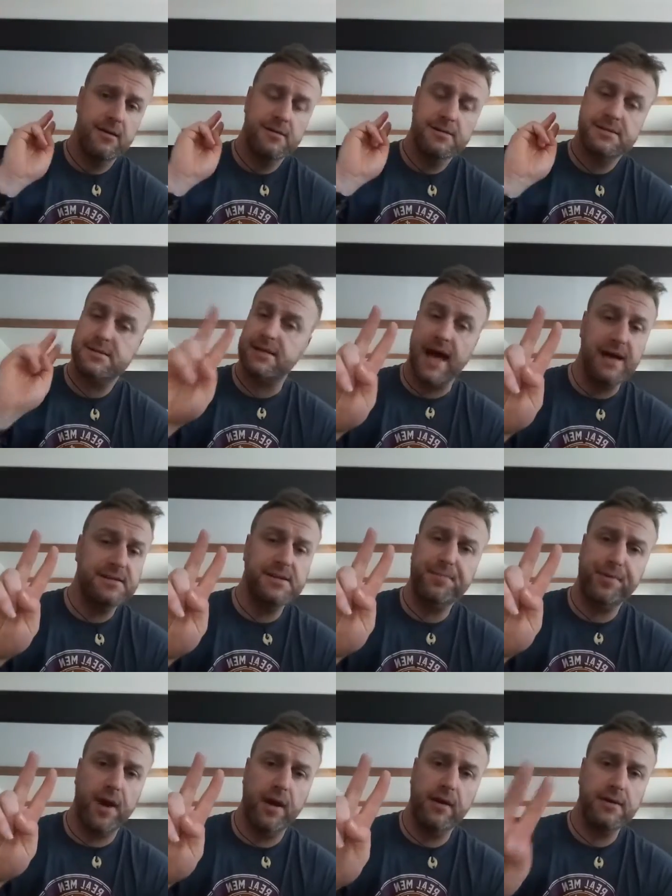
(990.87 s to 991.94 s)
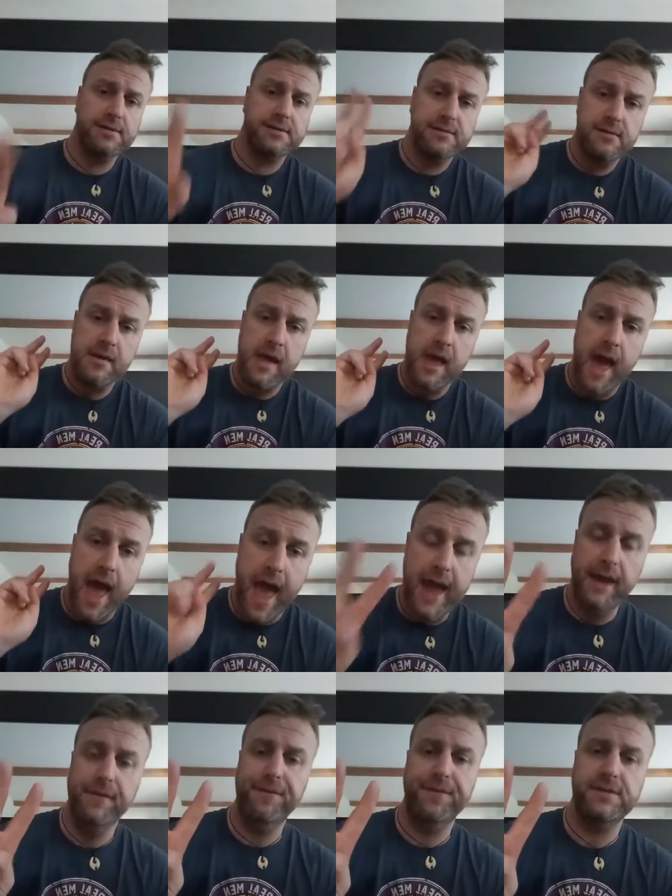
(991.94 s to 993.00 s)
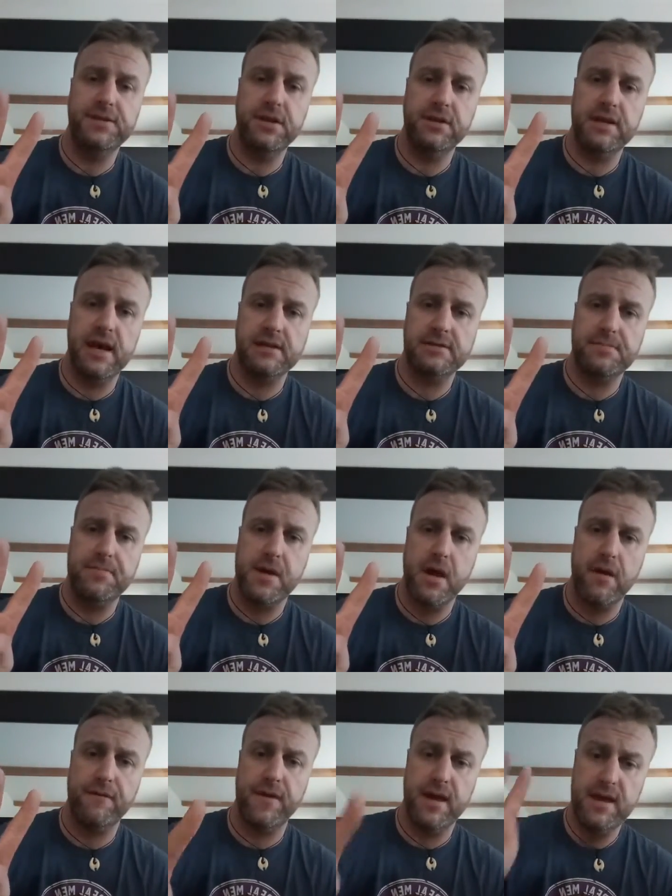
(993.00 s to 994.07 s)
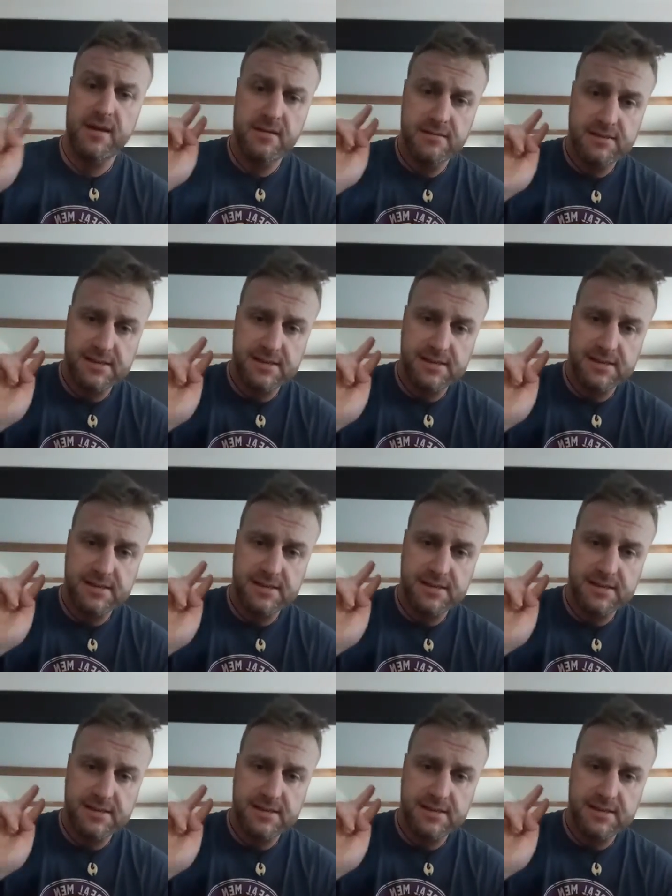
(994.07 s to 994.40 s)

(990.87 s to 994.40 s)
Sell some products, aim for 2,000 PRV,